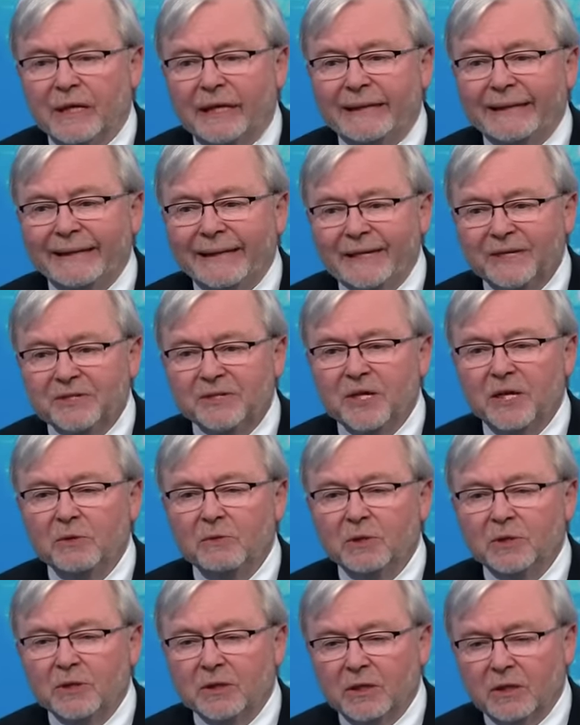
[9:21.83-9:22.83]
unless they
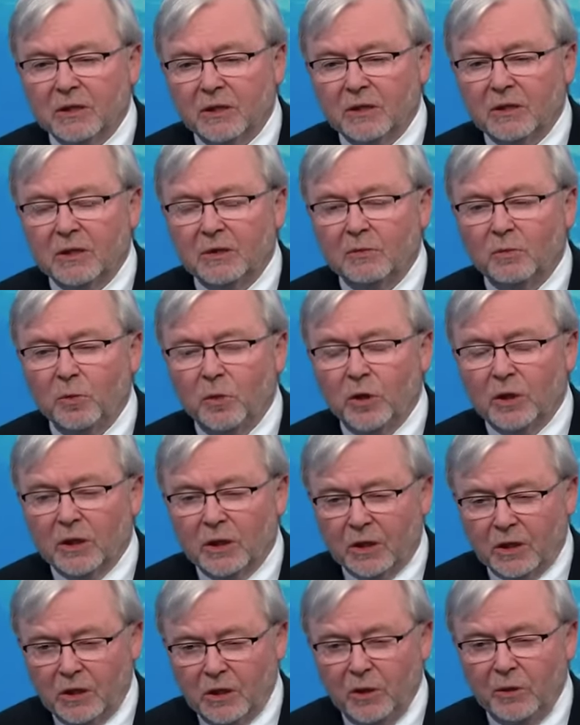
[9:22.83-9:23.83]
were, to con were
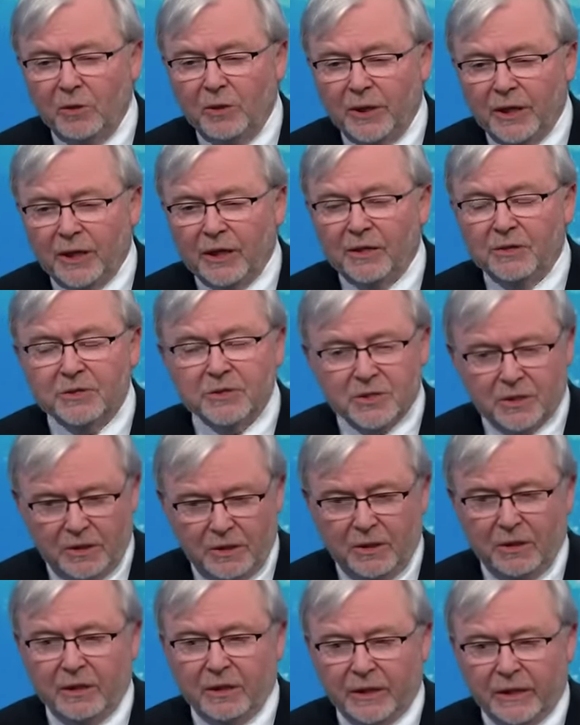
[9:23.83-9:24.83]
concluding
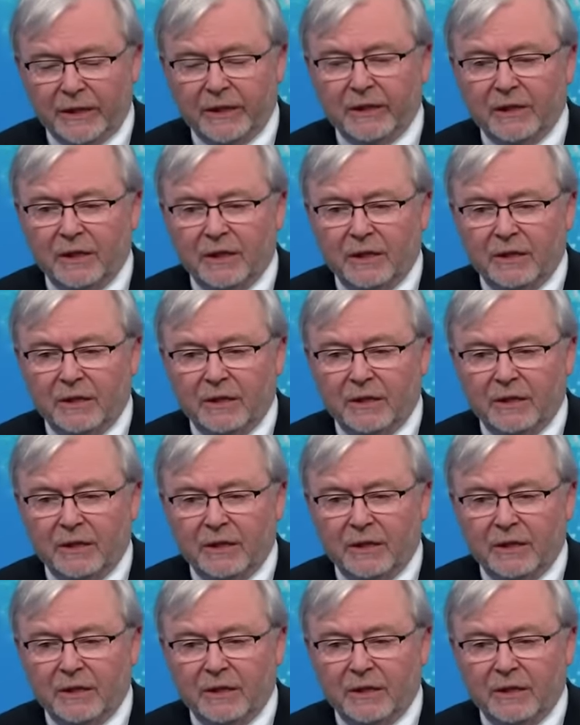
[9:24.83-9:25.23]
internally